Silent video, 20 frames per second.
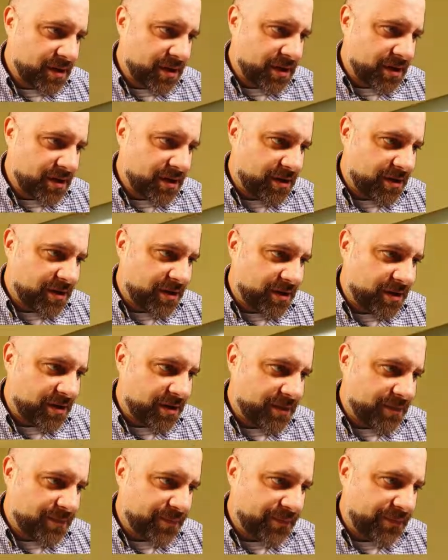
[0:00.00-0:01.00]
And
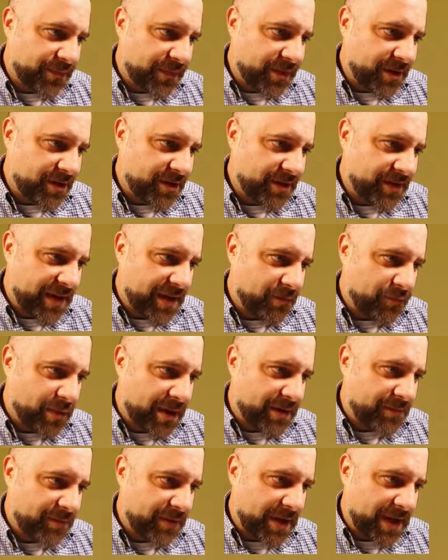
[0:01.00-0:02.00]
um, Look at that
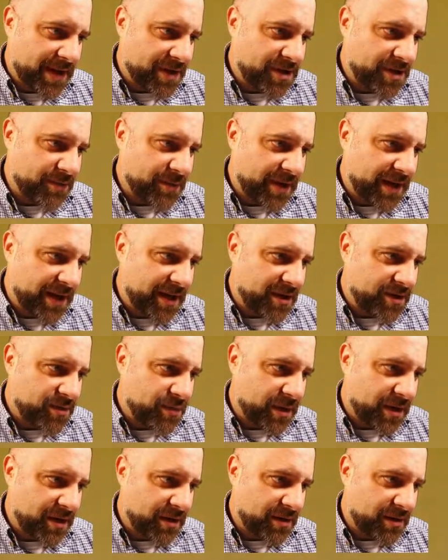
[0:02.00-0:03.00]
red flash that we get as
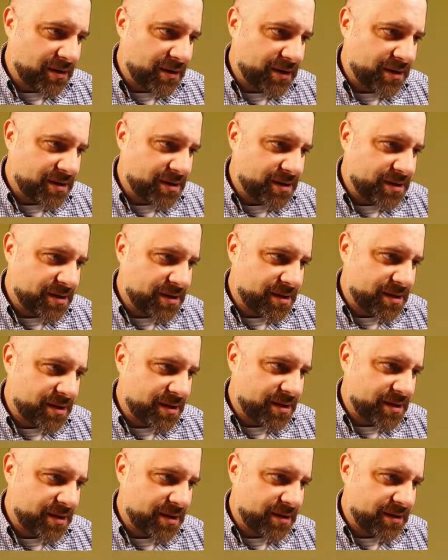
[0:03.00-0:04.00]
well. It's,
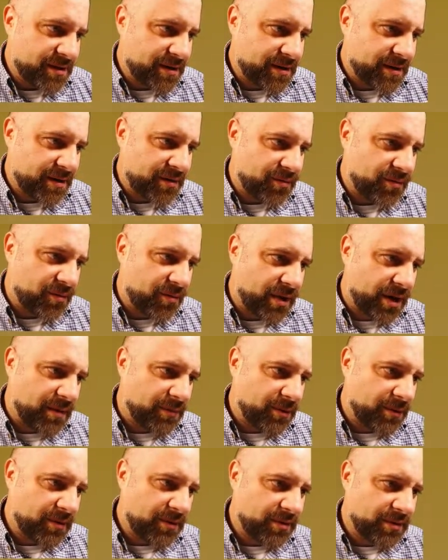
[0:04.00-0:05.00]
it's
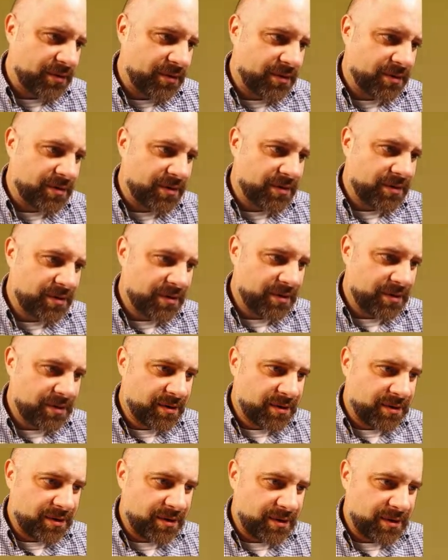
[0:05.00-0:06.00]
incredible.
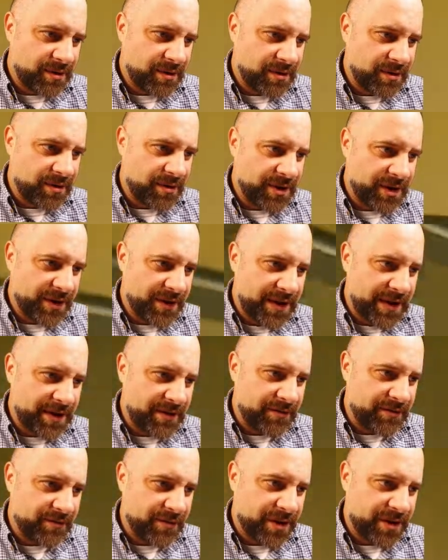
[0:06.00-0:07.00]
Oh, look at that.
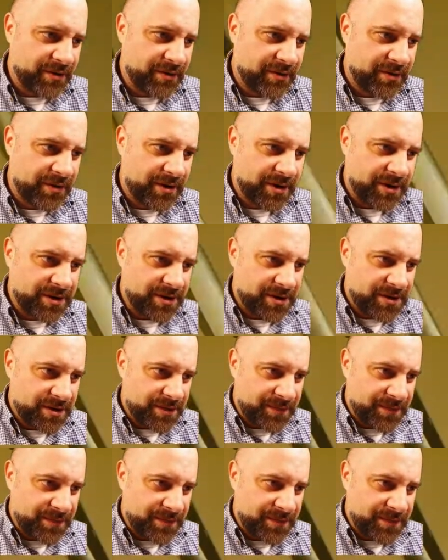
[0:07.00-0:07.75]
Right across.